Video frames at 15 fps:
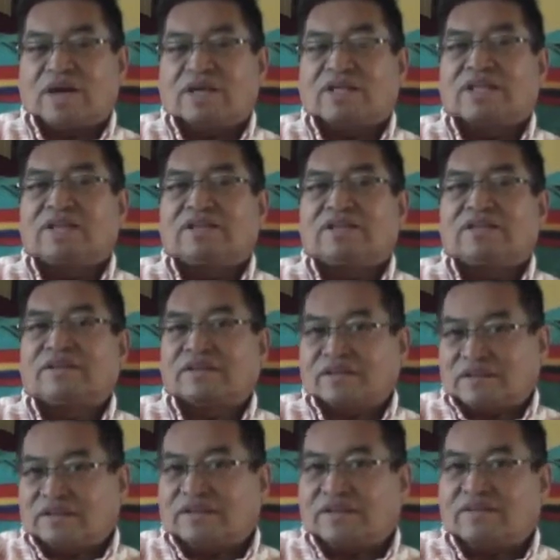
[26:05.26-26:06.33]
I need
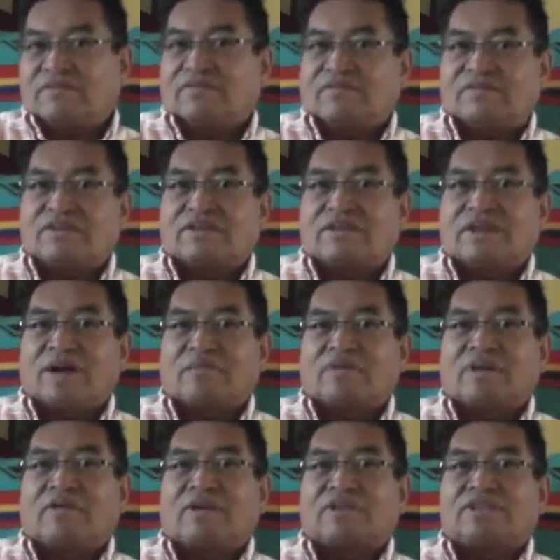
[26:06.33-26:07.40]
you to tell
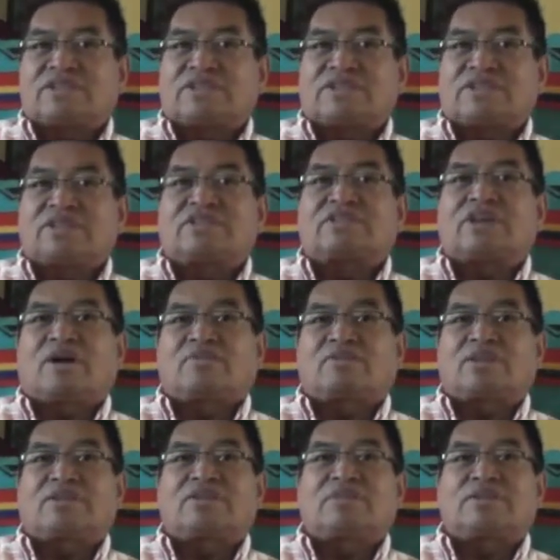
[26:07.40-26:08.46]
me what your
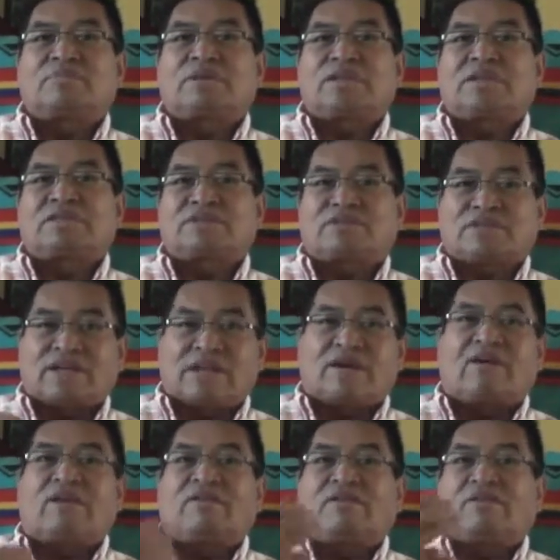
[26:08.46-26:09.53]
job's going to be. So
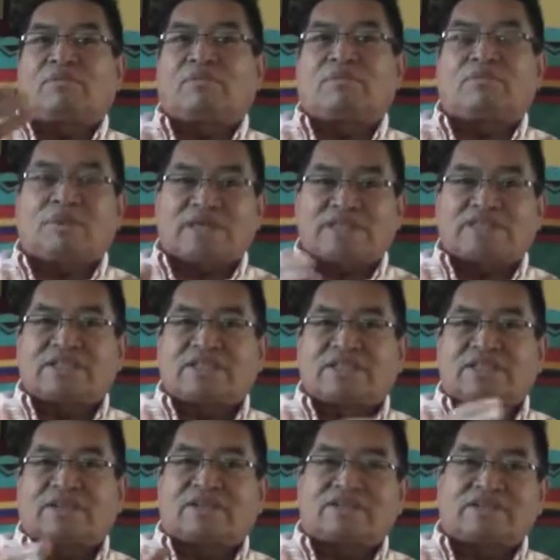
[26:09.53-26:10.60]
they all
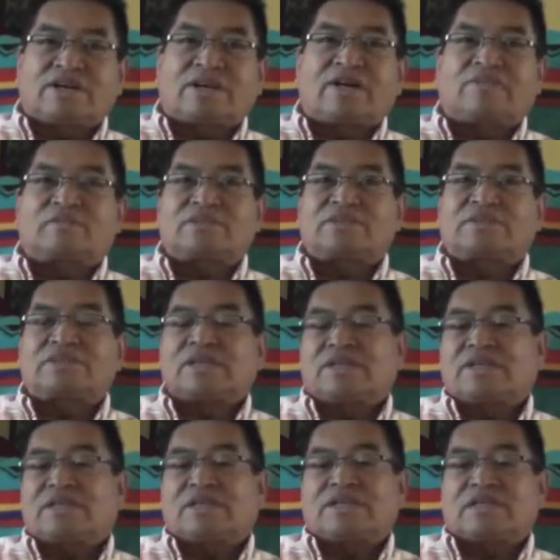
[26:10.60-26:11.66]
mentioned their jobs.
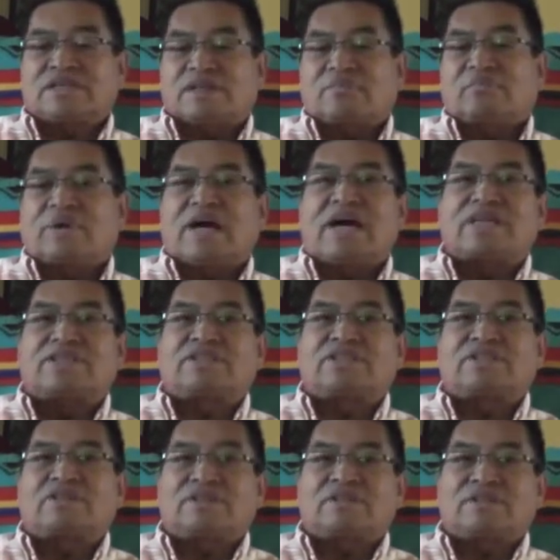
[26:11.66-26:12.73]
The
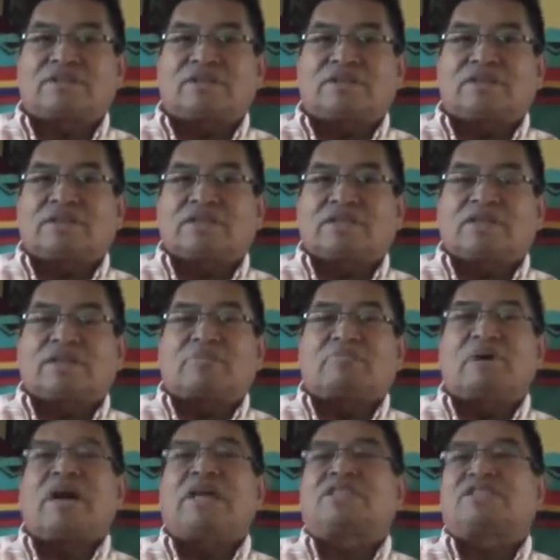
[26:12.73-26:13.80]
badger
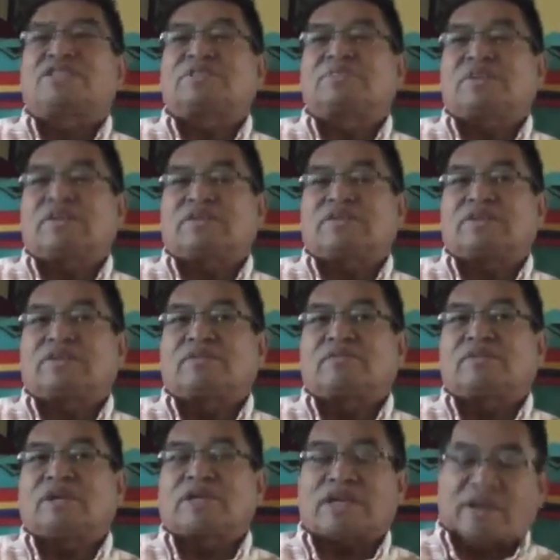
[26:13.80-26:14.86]
spirit
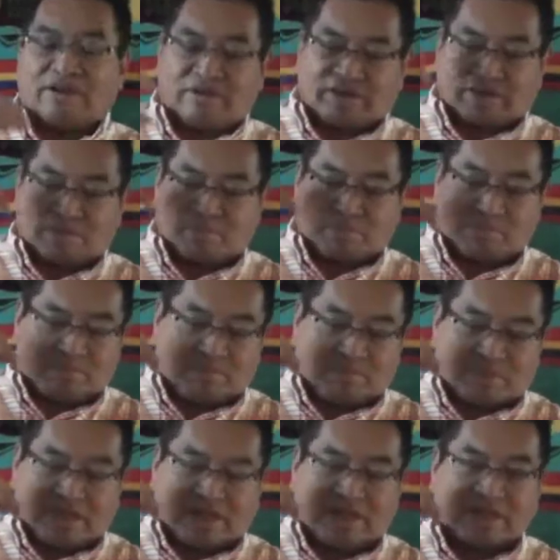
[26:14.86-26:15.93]
would carry the
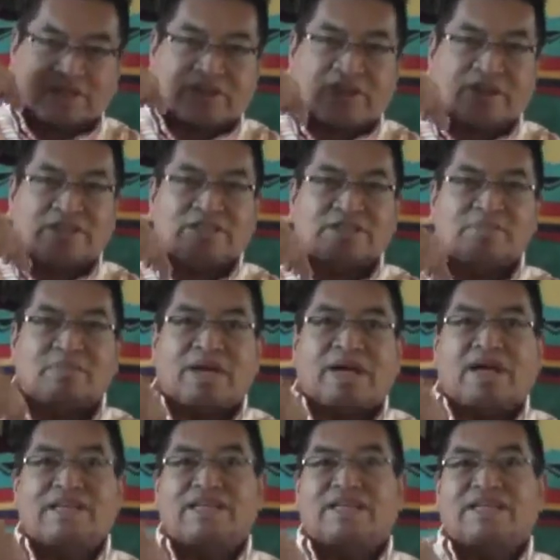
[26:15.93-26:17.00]
prayers on his
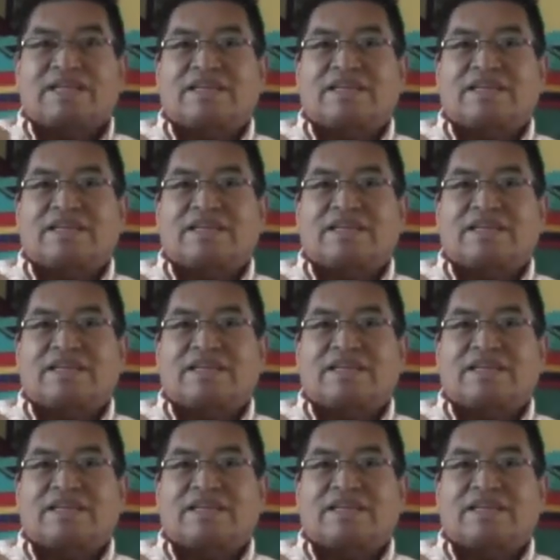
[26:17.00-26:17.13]
back